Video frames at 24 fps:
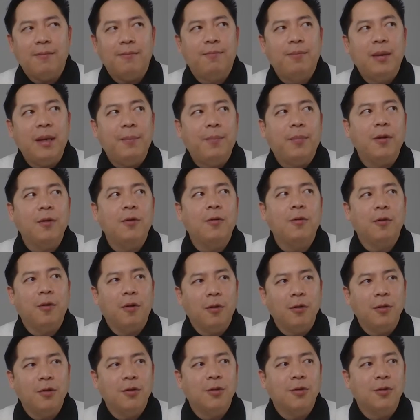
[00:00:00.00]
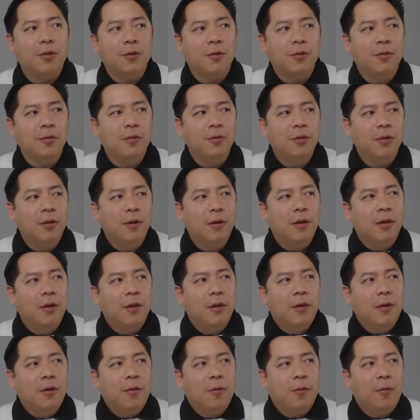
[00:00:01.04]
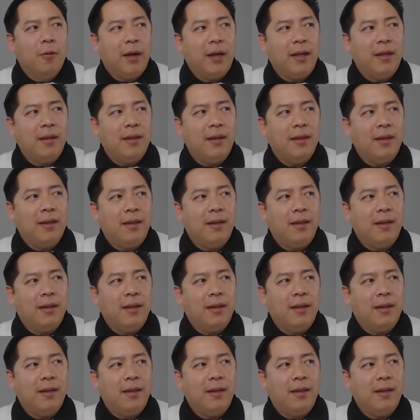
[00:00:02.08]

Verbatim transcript: people who also, when